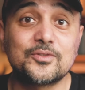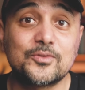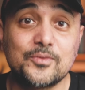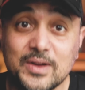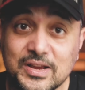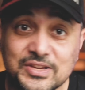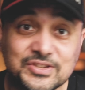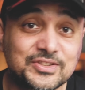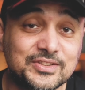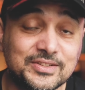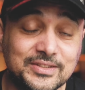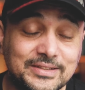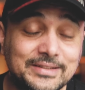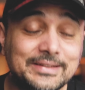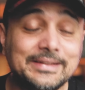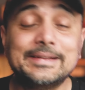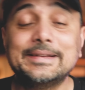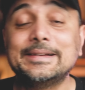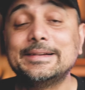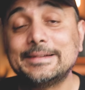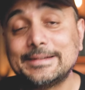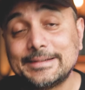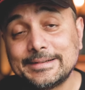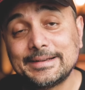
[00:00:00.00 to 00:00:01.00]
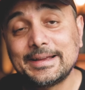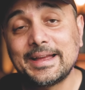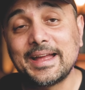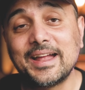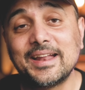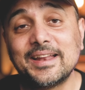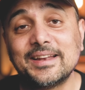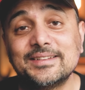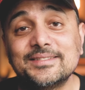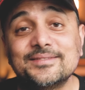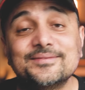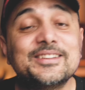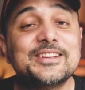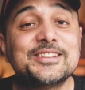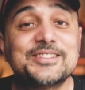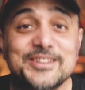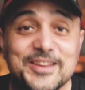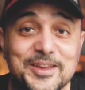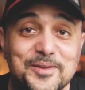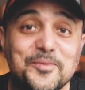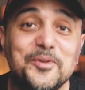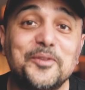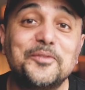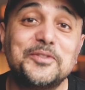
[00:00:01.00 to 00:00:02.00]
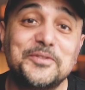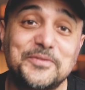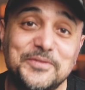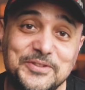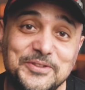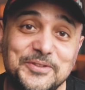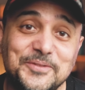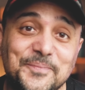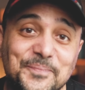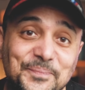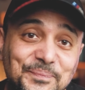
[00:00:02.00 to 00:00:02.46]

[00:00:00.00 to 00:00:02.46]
question and it's game over for you.